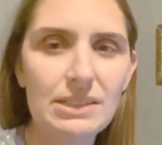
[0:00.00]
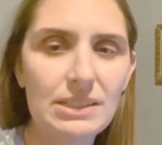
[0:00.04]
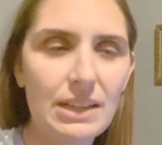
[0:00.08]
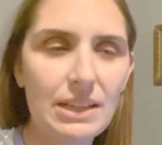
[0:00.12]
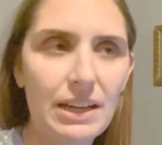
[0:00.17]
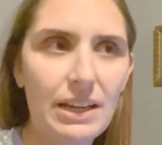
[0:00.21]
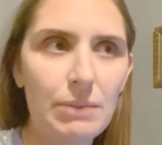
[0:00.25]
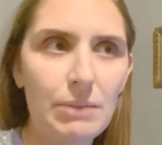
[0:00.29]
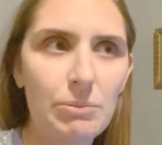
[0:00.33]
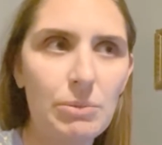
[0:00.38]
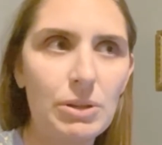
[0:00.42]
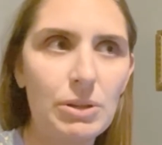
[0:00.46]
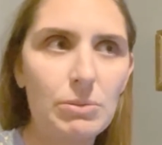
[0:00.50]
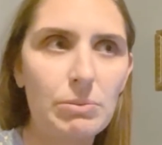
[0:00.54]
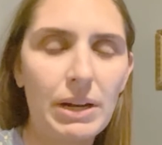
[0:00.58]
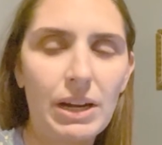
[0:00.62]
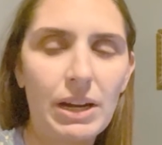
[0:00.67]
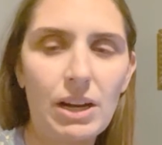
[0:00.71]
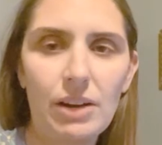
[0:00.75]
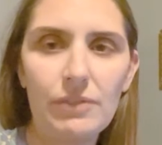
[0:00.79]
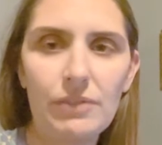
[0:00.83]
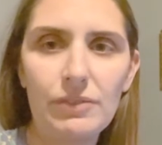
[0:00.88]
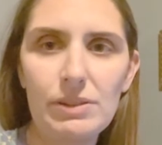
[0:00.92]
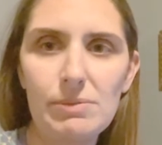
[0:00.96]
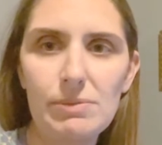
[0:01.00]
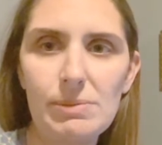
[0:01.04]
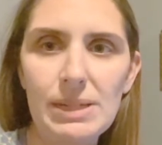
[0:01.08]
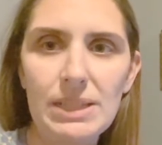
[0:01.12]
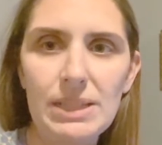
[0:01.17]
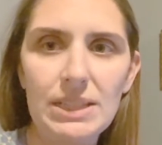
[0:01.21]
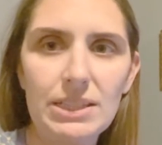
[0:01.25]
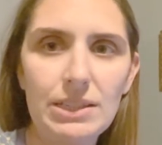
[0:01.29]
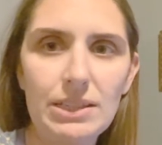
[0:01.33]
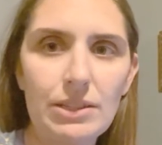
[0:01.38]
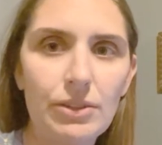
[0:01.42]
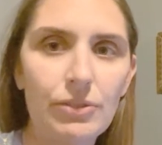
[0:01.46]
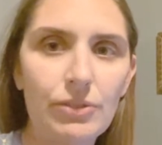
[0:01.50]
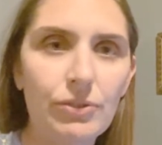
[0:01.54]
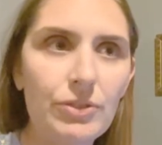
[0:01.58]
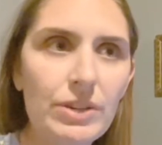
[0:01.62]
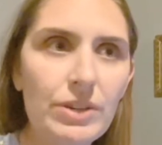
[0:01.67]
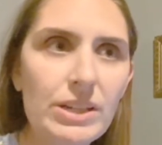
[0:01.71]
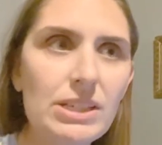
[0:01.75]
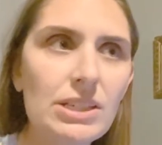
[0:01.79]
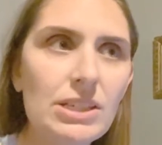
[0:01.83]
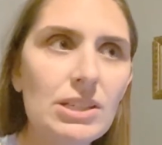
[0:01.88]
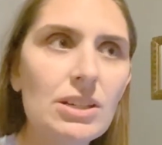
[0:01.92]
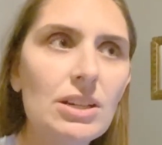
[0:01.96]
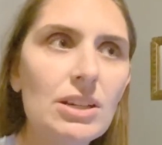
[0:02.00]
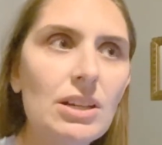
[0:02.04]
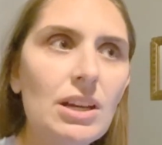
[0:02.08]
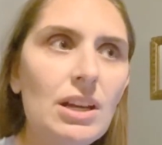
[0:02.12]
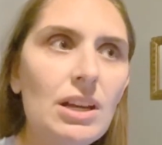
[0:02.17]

I put my coffee beans in the freezer,